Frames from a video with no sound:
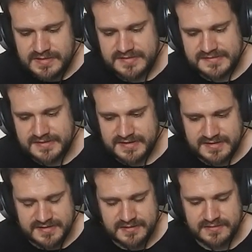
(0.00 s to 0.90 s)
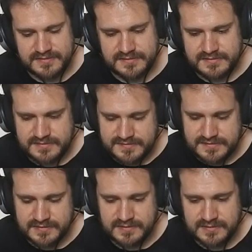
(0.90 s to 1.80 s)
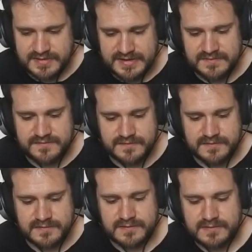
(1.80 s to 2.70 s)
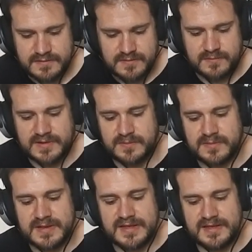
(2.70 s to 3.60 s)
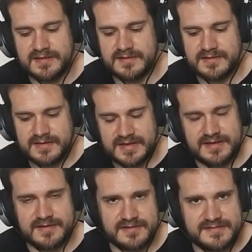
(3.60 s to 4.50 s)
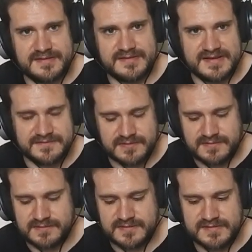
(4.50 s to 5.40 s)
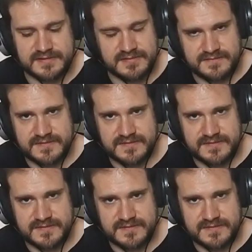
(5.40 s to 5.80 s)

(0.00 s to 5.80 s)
a target note to aim for when we hit our C7 chord, so on the